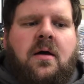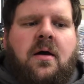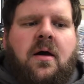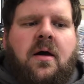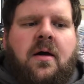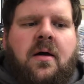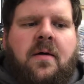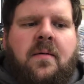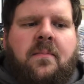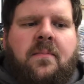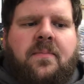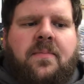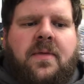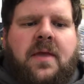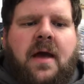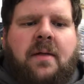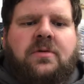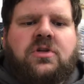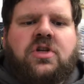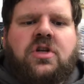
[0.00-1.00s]
Um,
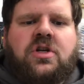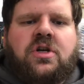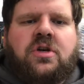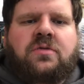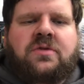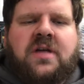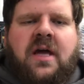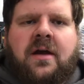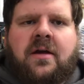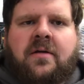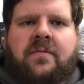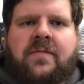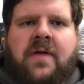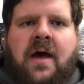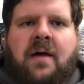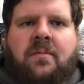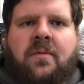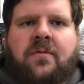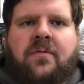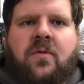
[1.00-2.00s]
how much could you take of
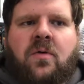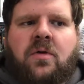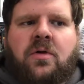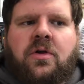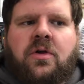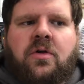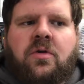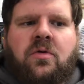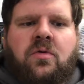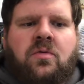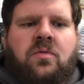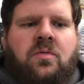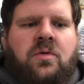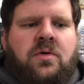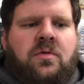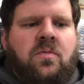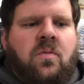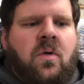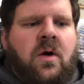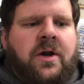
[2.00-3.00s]
that before you
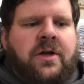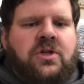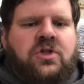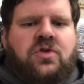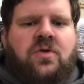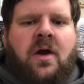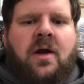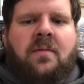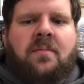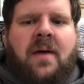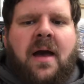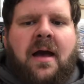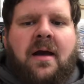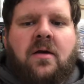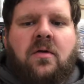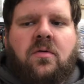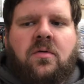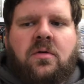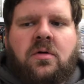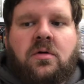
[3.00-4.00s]
would want to strike
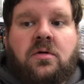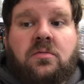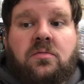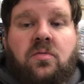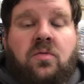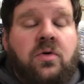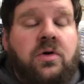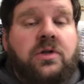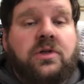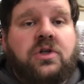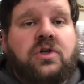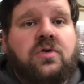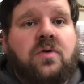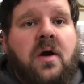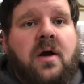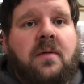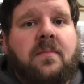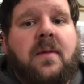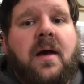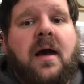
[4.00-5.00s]
back or would
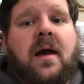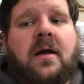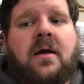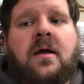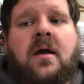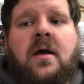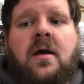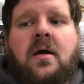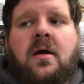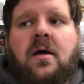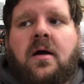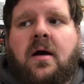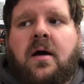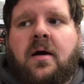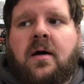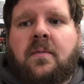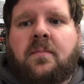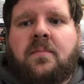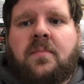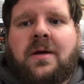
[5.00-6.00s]
strike back?
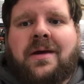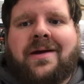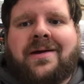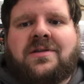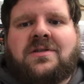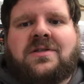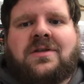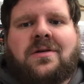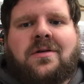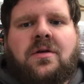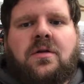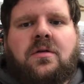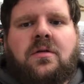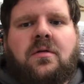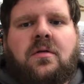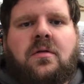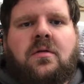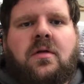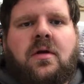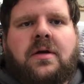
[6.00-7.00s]
Um, because
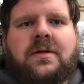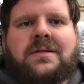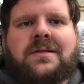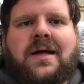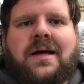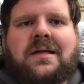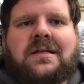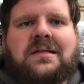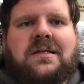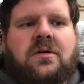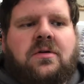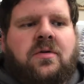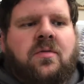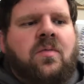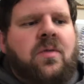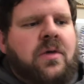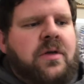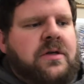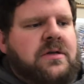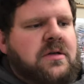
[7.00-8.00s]
it's not until it
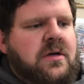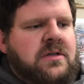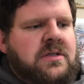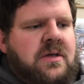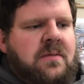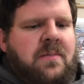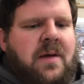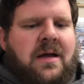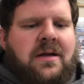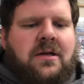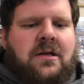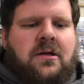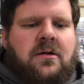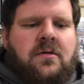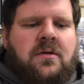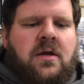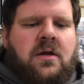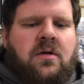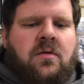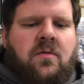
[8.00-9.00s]
really starts impacting
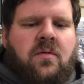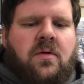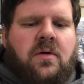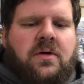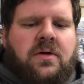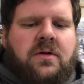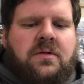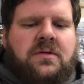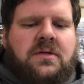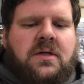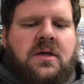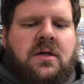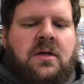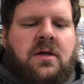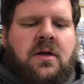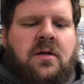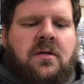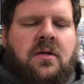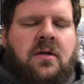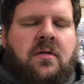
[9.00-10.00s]
you that you you
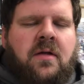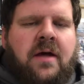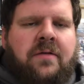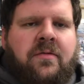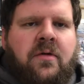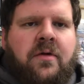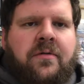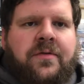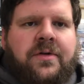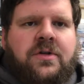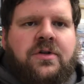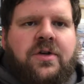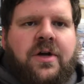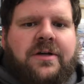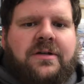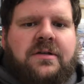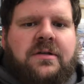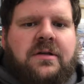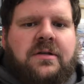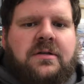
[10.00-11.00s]
see the level of
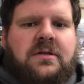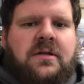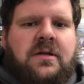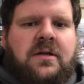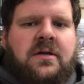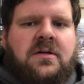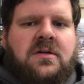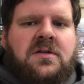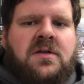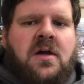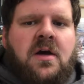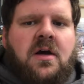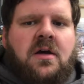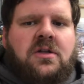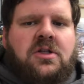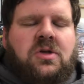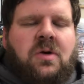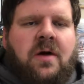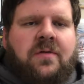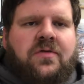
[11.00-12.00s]
injustice it is
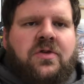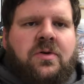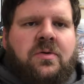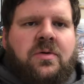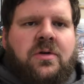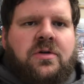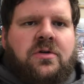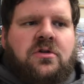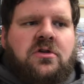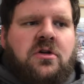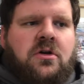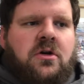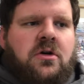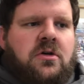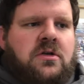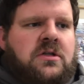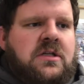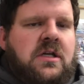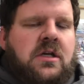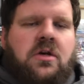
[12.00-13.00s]
to have to
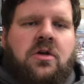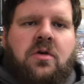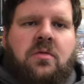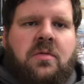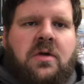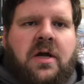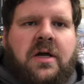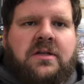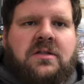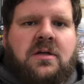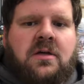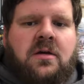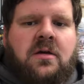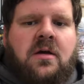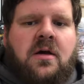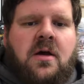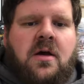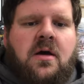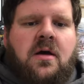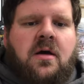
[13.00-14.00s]
endure
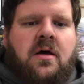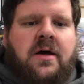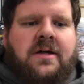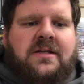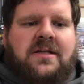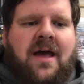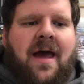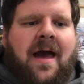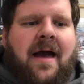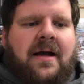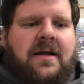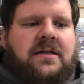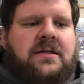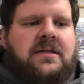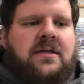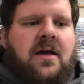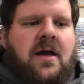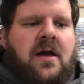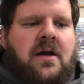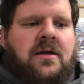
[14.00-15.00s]
dehumanizing
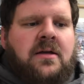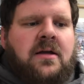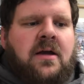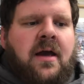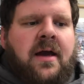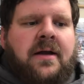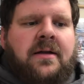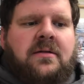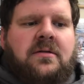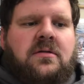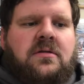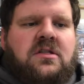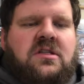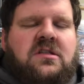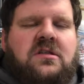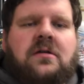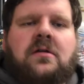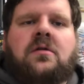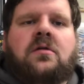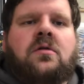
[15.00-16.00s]
attacks and yet
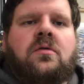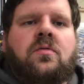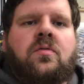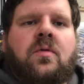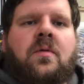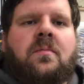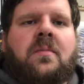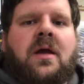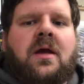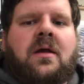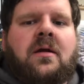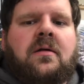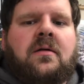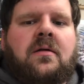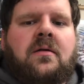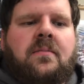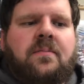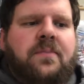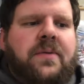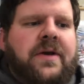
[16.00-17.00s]
still
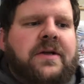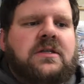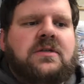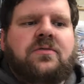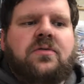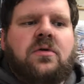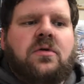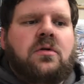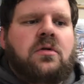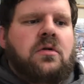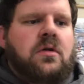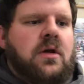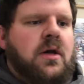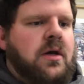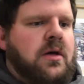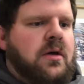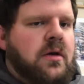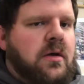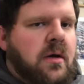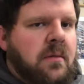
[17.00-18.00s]
remain peaceful
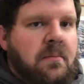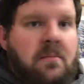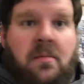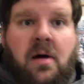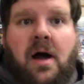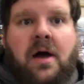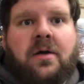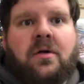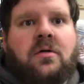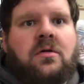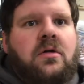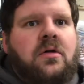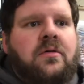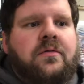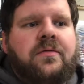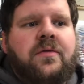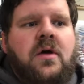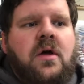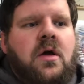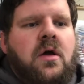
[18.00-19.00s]
and a model
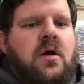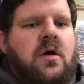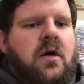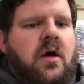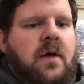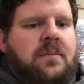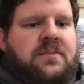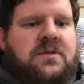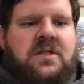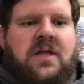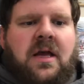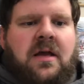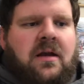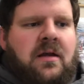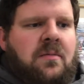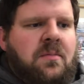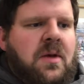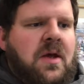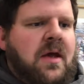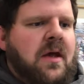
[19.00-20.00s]
of
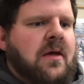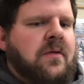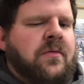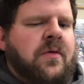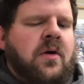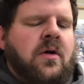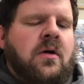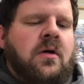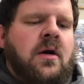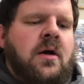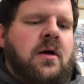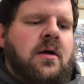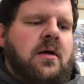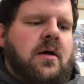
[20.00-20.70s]
upstanding behavior.